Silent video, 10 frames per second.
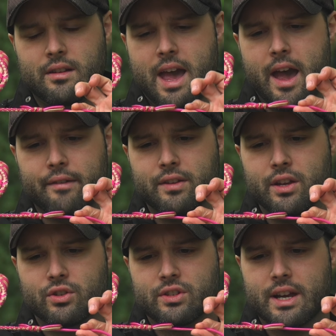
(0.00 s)
half
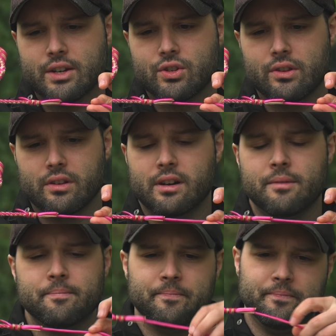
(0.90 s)
hitch section
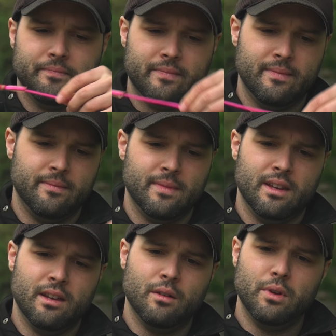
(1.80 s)
there.
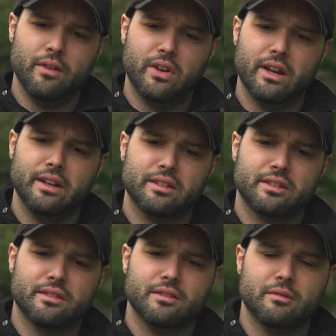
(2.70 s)
We have a nice,